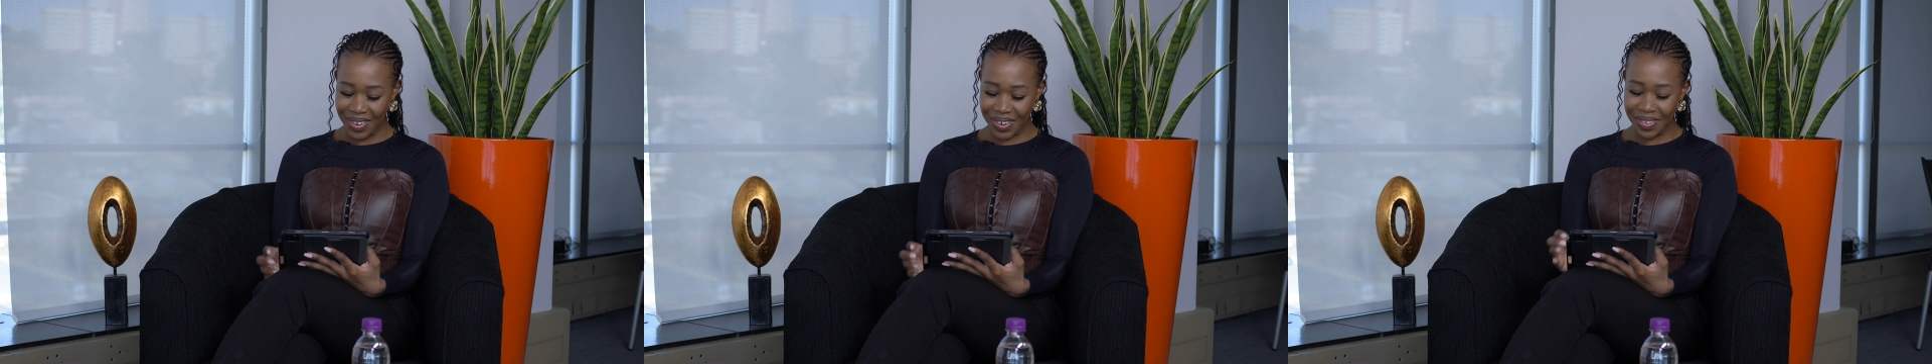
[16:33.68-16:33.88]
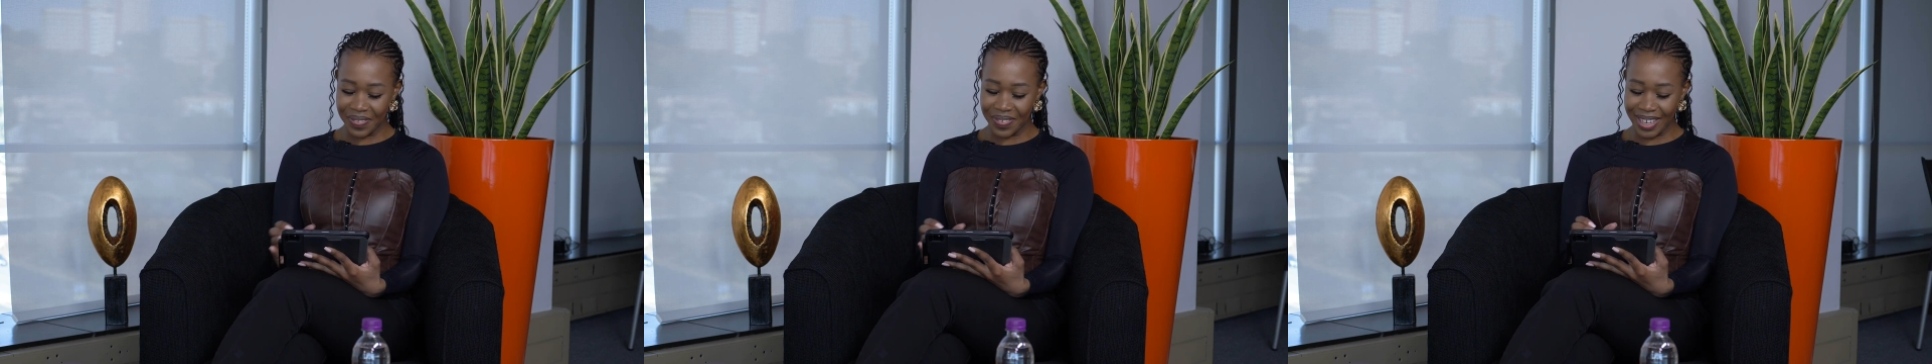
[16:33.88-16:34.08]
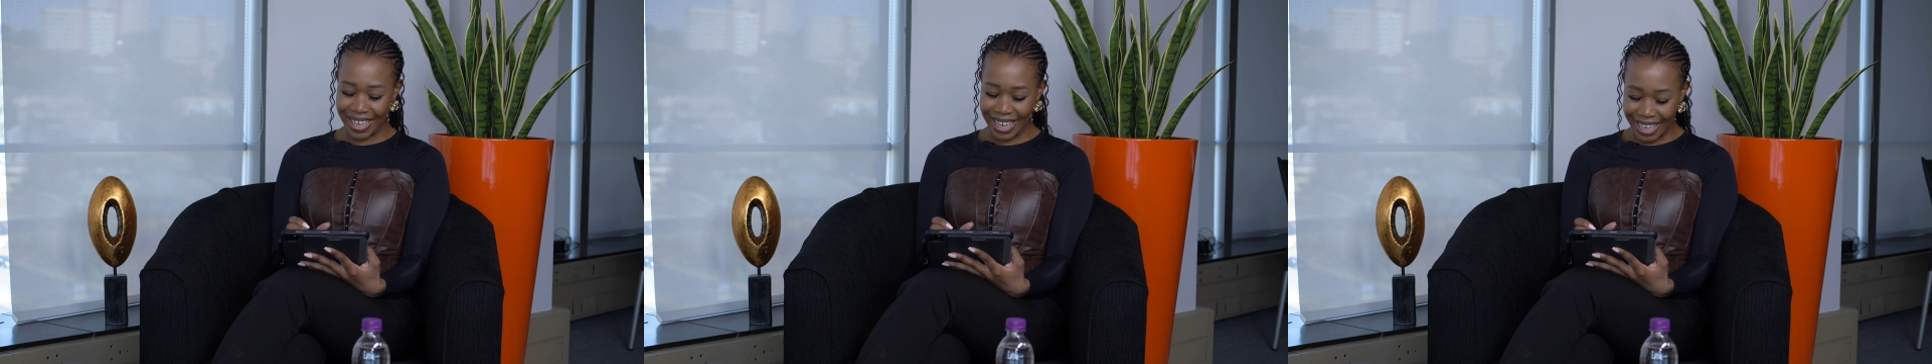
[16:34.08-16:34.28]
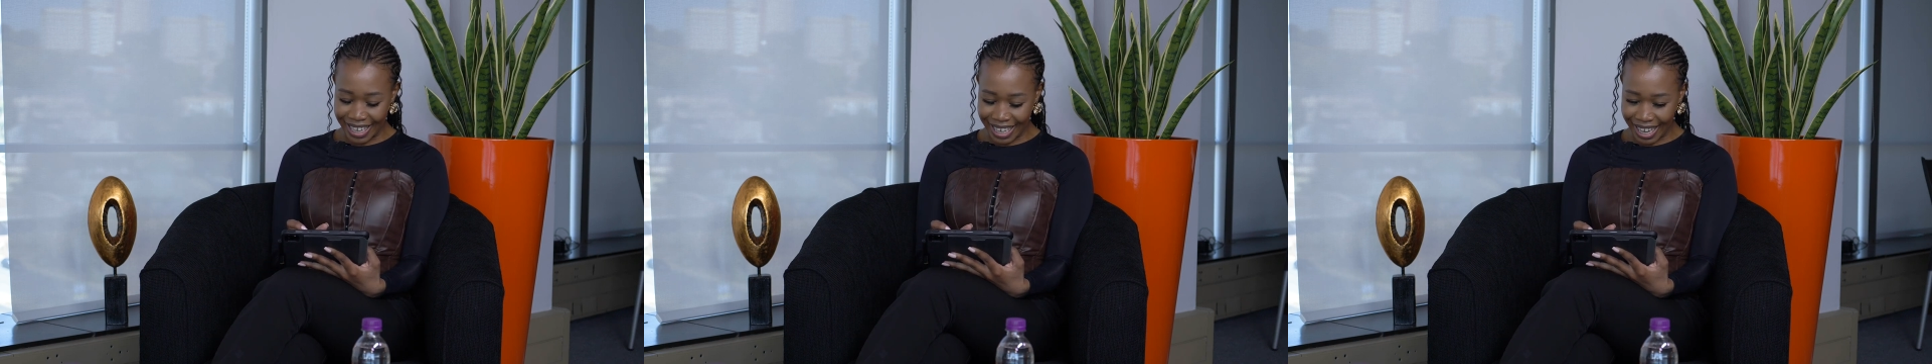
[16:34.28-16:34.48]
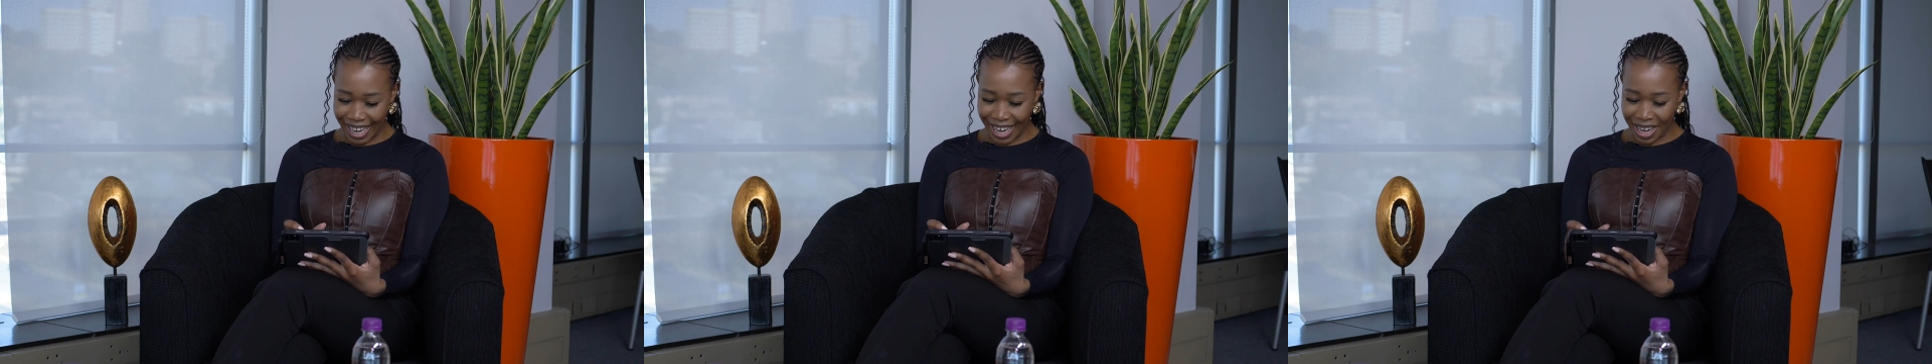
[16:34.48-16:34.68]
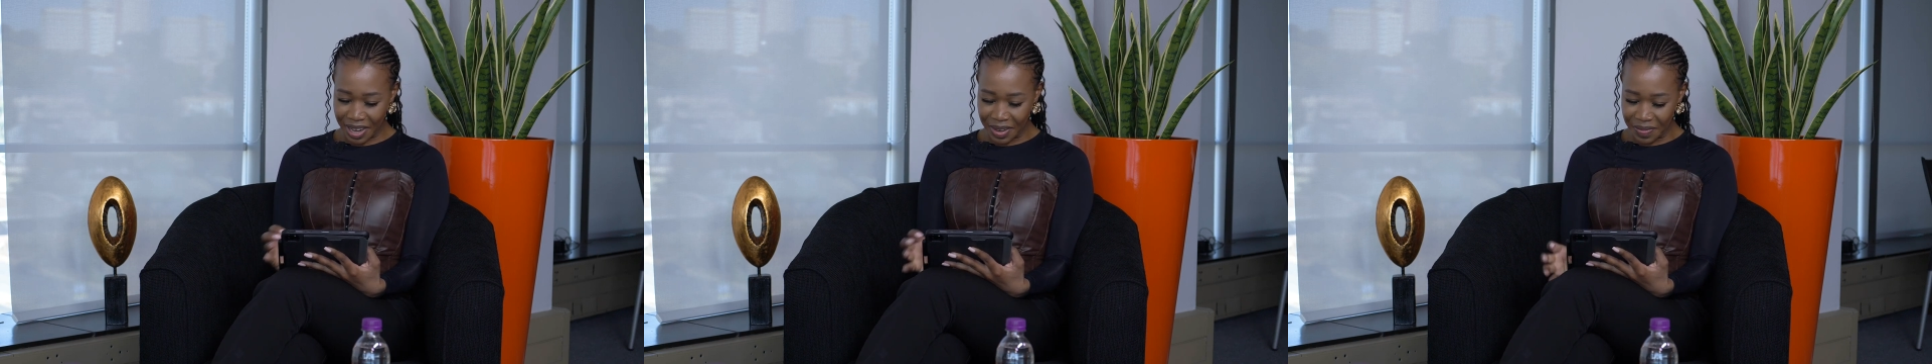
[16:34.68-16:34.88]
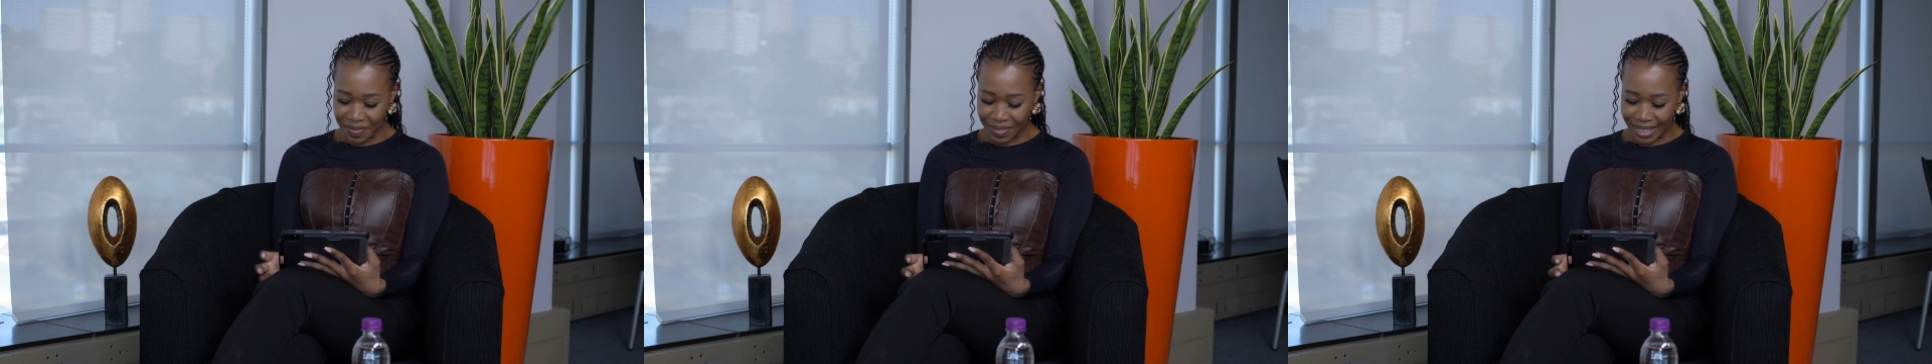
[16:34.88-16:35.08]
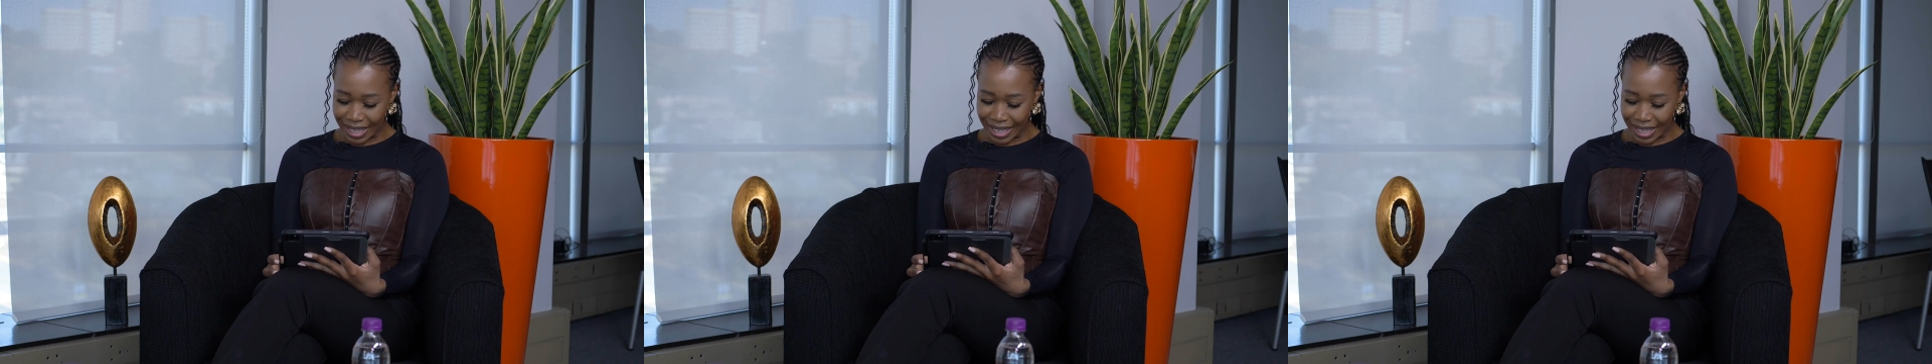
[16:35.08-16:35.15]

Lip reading: We're going to play a game